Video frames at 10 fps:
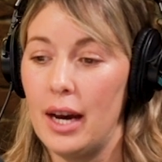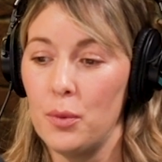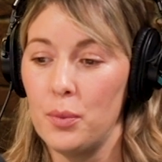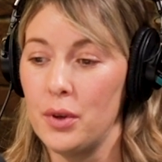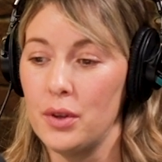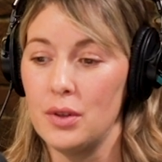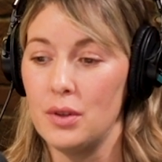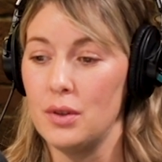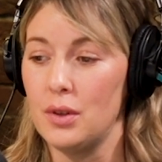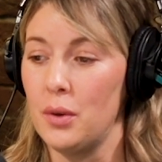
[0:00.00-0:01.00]
outputs,
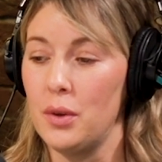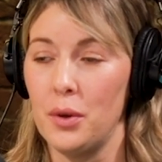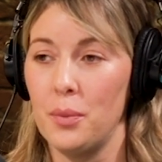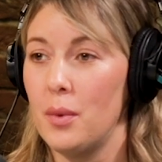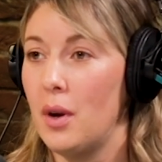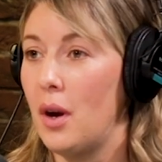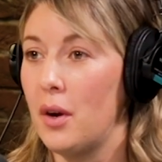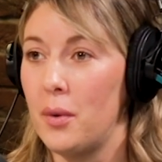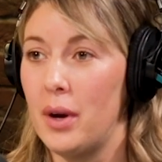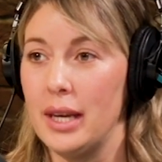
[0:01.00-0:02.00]
so,
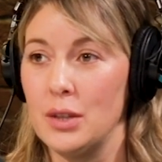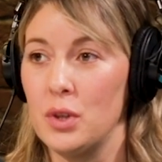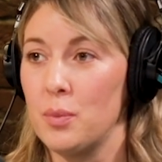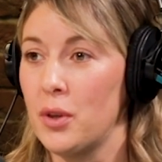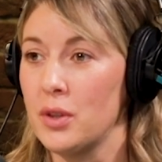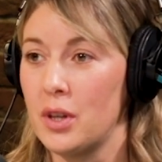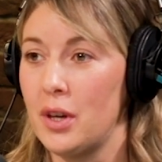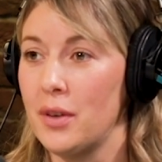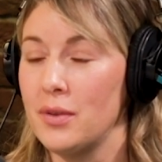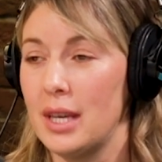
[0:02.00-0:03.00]
ROIs, response
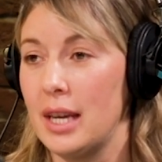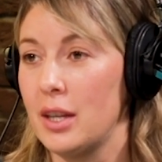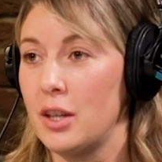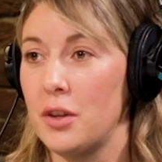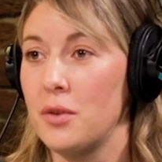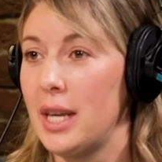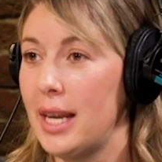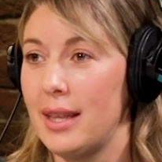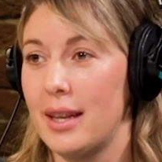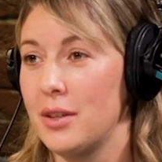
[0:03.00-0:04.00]
curves, and,
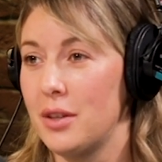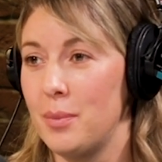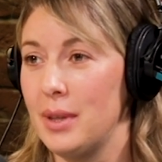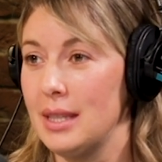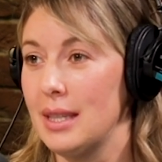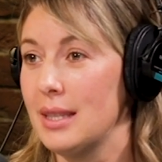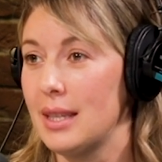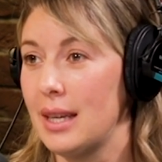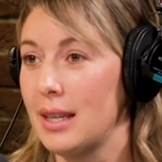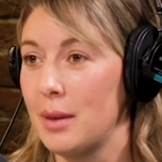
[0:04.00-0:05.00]
take that into the business
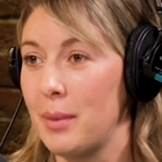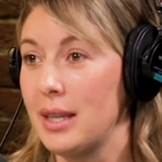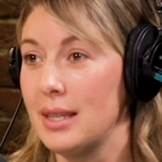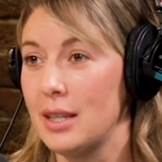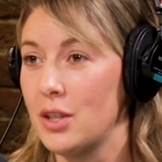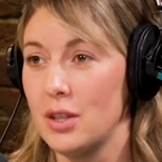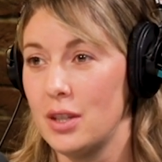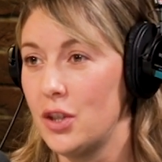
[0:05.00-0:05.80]
and make decisions and